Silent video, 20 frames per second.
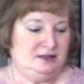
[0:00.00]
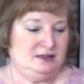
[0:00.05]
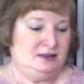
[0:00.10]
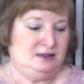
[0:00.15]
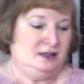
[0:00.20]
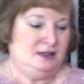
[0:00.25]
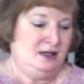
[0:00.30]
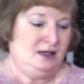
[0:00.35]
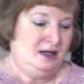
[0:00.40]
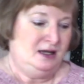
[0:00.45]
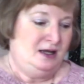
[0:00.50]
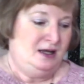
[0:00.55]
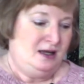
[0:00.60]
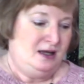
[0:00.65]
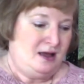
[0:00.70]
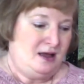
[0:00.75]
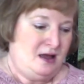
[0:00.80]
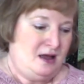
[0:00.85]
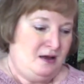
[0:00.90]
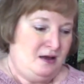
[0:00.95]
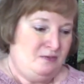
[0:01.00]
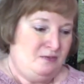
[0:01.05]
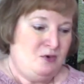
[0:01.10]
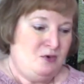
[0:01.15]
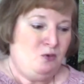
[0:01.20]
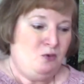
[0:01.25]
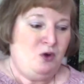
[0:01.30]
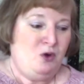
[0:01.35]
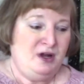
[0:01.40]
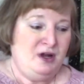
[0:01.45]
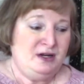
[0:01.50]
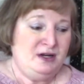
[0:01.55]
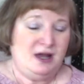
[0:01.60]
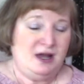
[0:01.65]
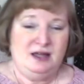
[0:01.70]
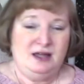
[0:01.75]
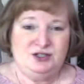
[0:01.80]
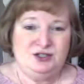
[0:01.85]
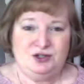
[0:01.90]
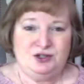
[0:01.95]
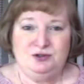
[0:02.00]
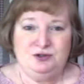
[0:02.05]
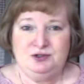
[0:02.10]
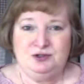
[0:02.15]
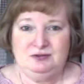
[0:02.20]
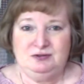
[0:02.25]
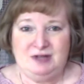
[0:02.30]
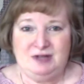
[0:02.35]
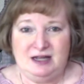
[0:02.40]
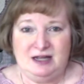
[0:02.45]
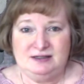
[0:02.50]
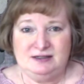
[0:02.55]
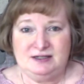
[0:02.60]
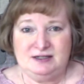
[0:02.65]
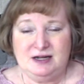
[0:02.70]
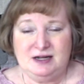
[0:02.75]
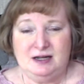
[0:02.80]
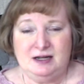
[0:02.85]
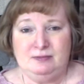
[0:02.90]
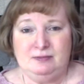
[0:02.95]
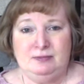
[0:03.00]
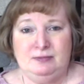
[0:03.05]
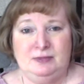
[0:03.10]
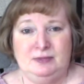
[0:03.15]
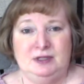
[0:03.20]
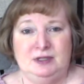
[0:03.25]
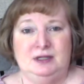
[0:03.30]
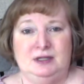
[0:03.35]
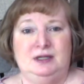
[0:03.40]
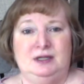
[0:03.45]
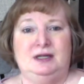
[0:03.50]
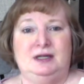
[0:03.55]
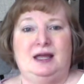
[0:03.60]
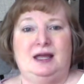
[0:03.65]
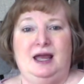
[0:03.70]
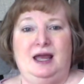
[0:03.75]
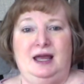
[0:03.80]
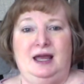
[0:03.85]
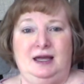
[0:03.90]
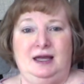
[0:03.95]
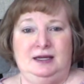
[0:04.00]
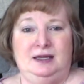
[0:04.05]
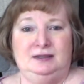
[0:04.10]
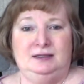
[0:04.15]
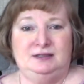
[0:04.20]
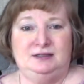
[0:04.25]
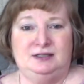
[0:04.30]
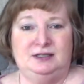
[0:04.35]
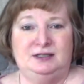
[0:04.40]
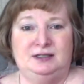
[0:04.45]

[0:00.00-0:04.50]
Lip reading: One I showed you last time, and it